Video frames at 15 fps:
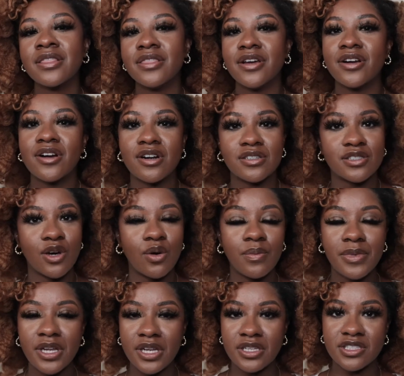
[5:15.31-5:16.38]
There are so
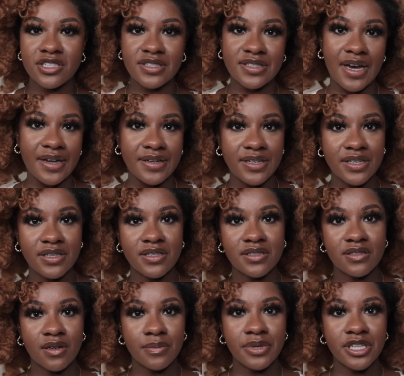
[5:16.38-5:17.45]
many just
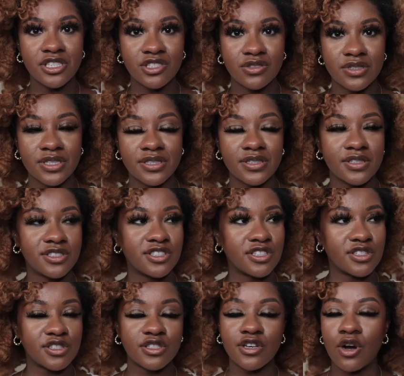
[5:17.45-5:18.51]
ideas on Pinterest. It's
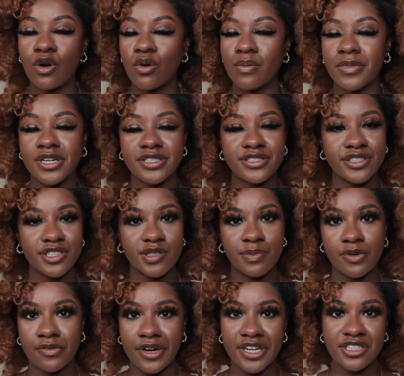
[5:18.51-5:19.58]
just so much
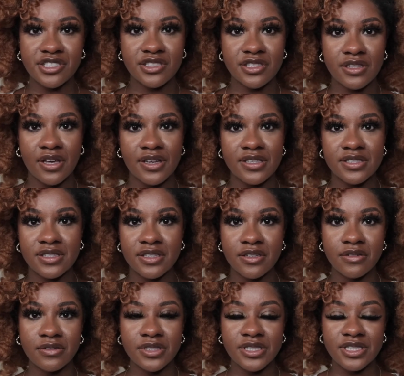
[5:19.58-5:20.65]
inspiration. Like, it's
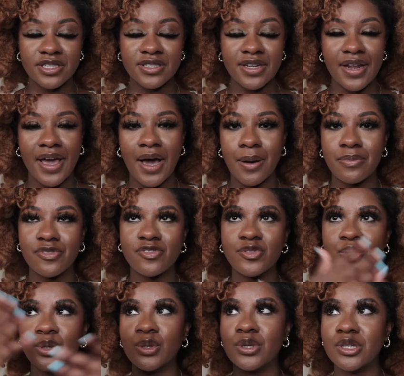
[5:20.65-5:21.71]
literally just an app
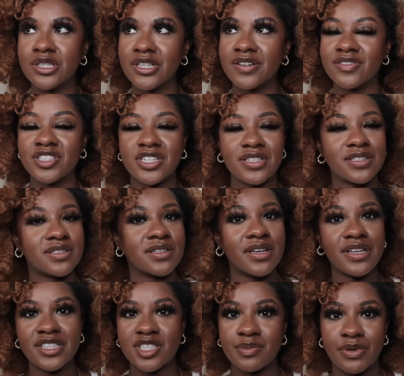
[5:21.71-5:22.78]
full of just
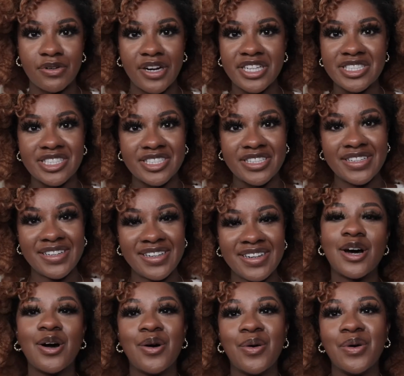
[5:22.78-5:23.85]
inspiration.
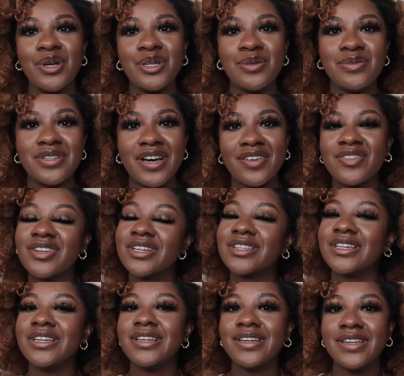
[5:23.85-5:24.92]
So you
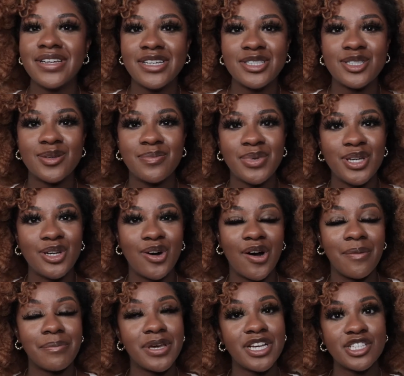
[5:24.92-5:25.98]
definitely need to be
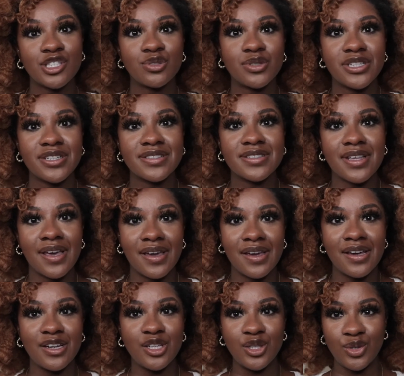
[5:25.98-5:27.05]
on Pinterest
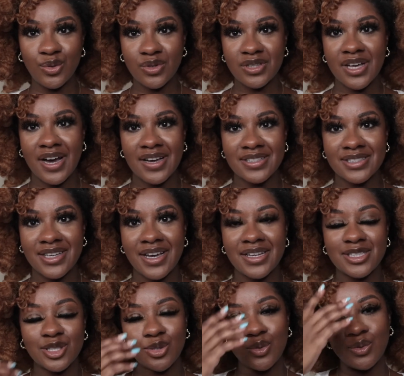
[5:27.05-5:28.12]
and utilize
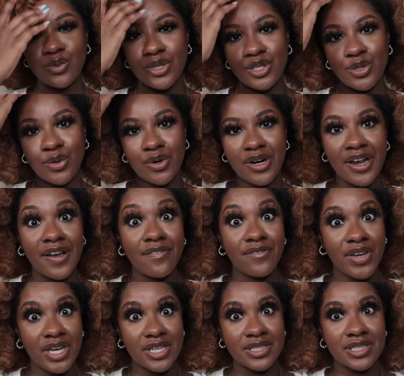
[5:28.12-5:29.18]
that to your
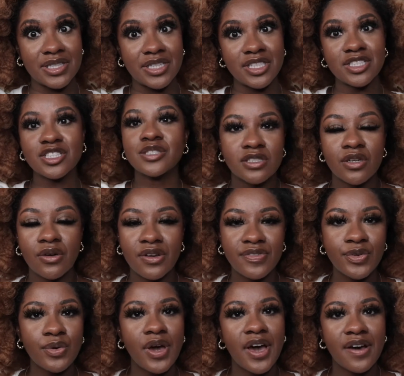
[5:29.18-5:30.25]
advantage. So
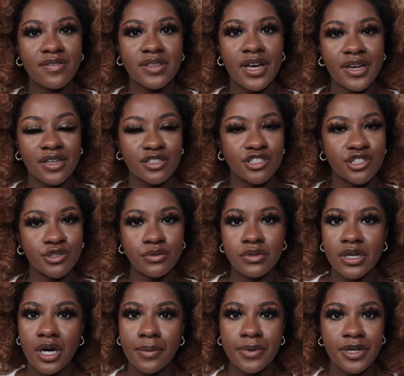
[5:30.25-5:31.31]
if you have like a shoot
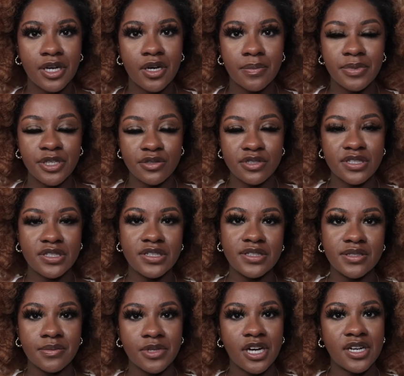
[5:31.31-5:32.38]
coming up and you just
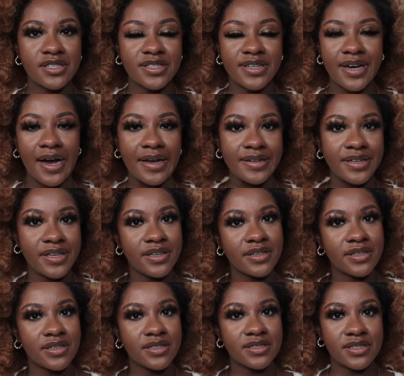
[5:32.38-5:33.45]
need some content
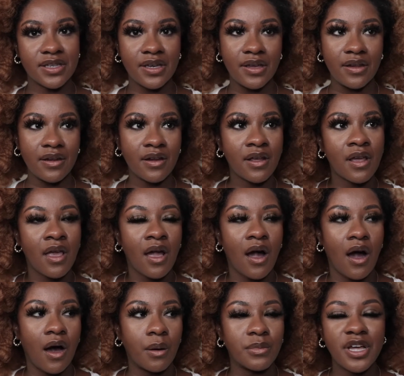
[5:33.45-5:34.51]
ideas, and
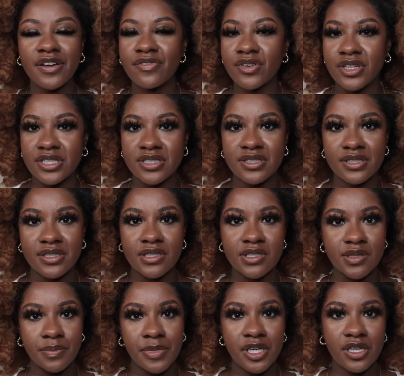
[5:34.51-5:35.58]
like for
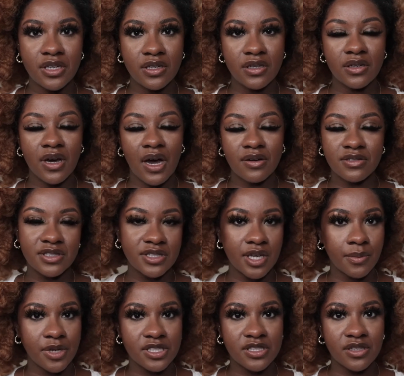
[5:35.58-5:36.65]
instance me, I'll just
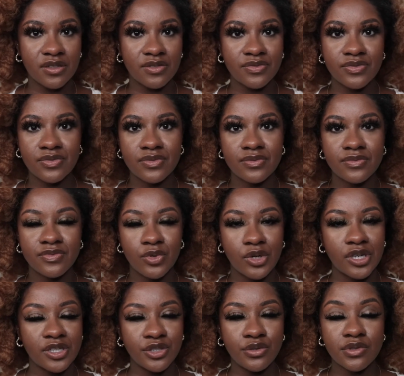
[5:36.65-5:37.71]
take myself
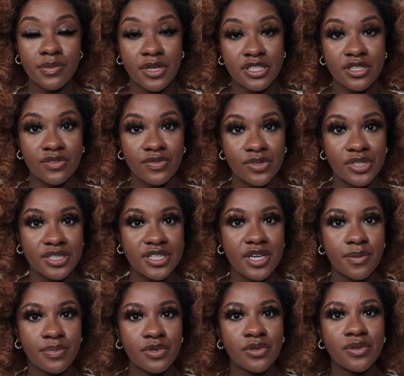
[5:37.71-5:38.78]
use myself for
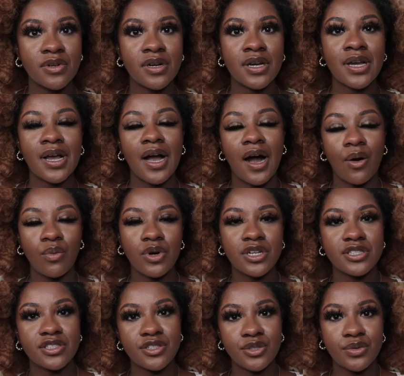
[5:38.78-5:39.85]
example. I
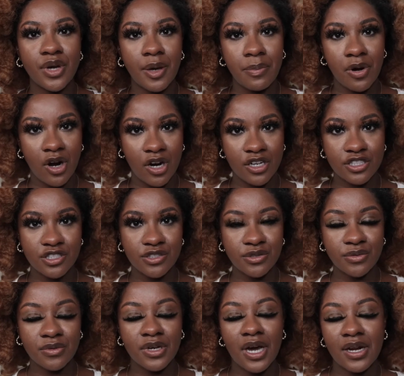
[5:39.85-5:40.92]
wanted to do a park
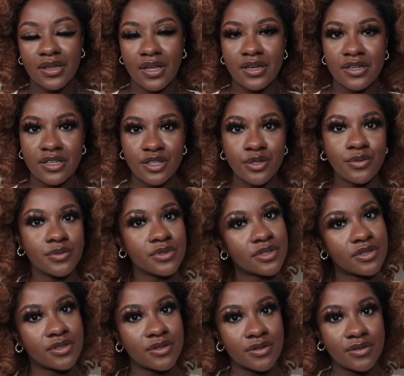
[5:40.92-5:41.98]
shoot, kind of like a cute
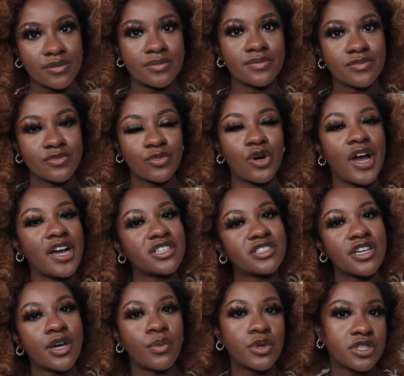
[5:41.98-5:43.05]
little, well
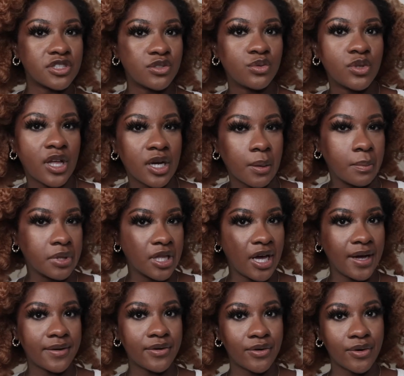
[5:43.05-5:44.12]
actually I wanted to do like a
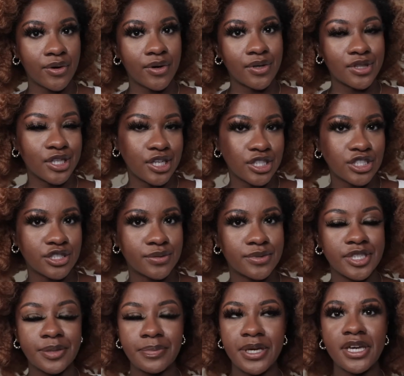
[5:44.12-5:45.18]
black girl
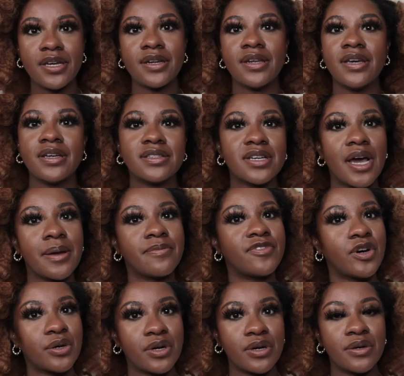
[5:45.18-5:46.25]
luxury picnic type
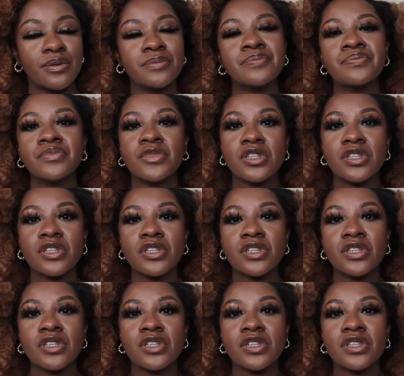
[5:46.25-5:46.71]
photo.